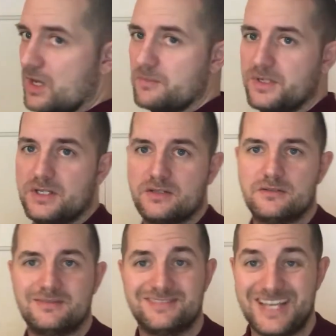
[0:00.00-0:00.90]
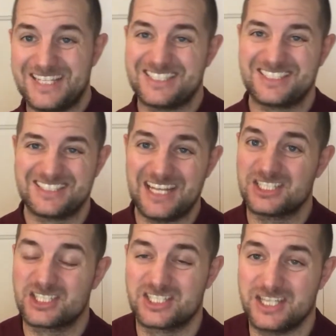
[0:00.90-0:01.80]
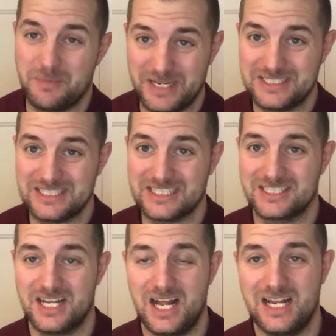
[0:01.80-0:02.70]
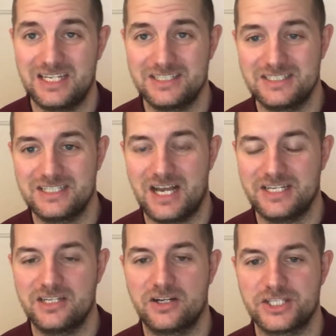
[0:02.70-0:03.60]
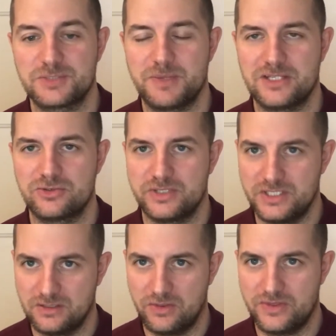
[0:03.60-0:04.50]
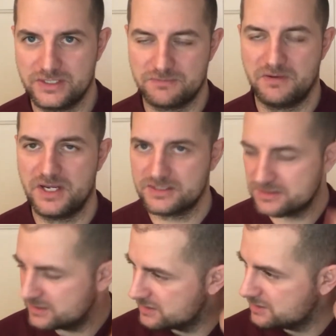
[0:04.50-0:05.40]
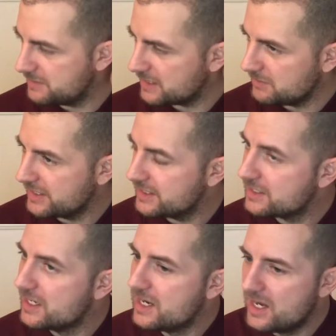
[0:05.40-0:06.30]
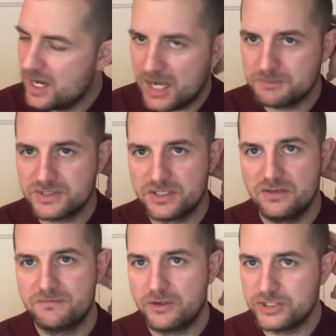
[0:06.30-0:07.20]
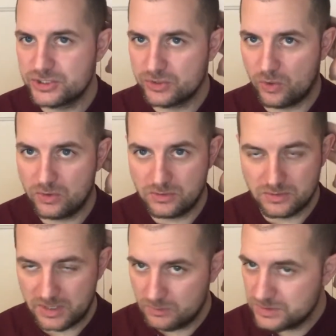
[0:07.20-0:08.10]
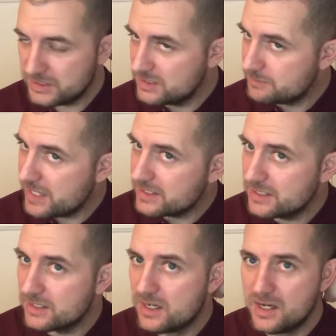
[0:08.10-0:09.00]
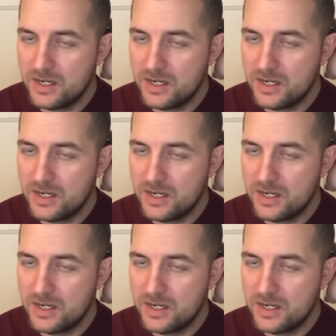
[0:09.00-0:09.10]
I mean, that's amazing. I did not expect to heal this fast in the back of my head. I'm still very sore, I would say, in the back head.